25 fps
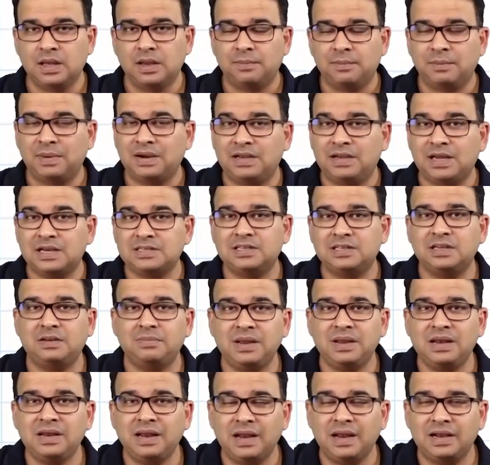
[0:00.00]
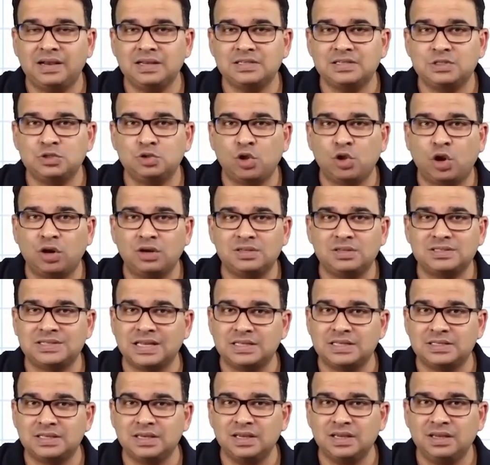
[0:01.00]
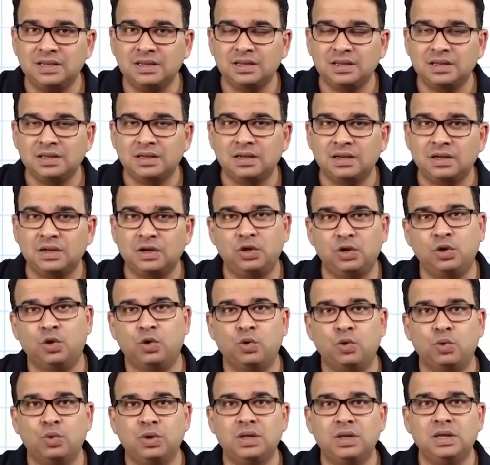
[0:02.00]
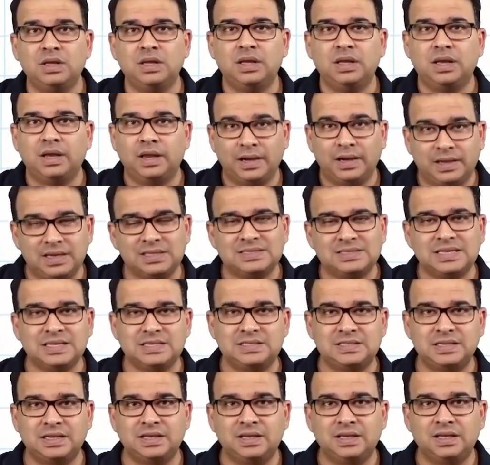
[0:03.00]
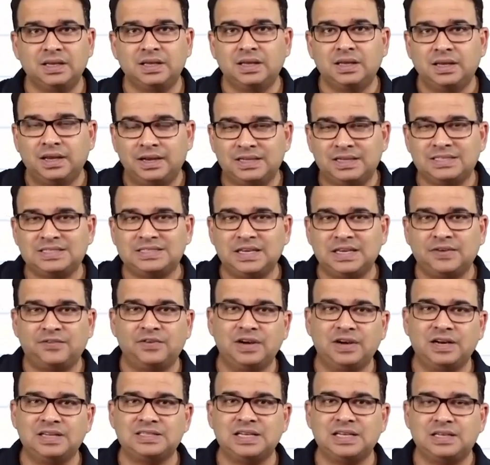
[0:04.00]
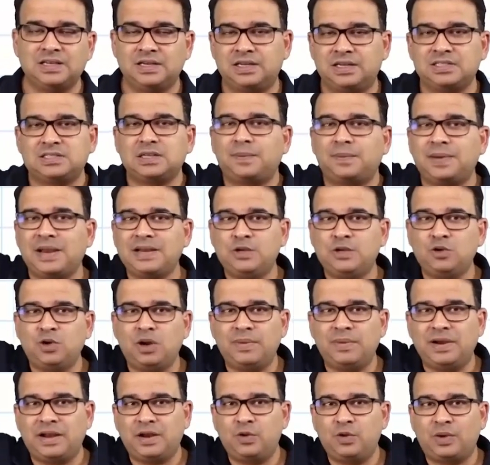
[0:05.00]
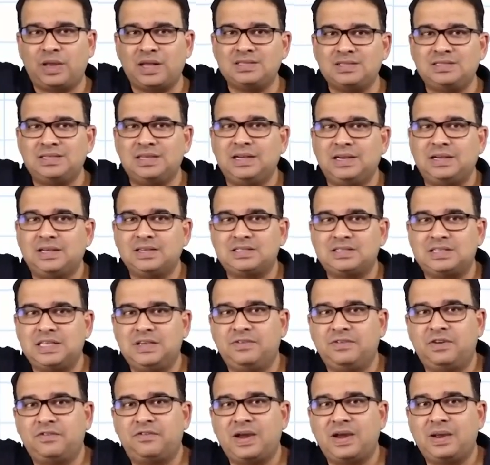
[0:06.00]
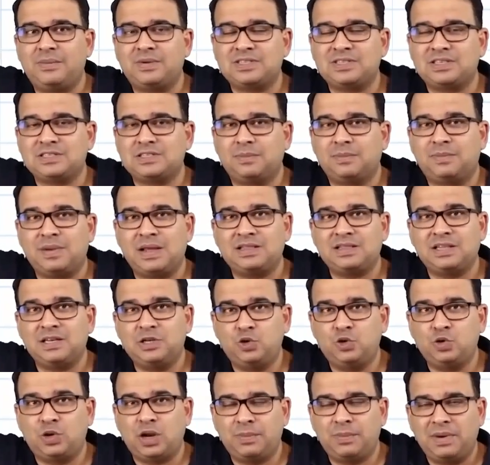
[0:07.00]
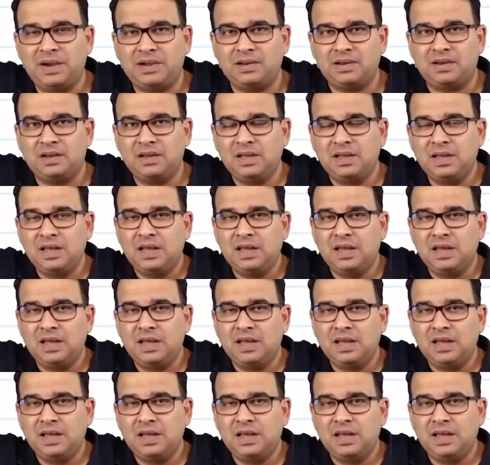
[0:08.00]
But does it mean it is not sensory? No, it is sensory. It is definitely sensory. It is supplying dura mater. You can see the C1 fibers are supplying the dura mater.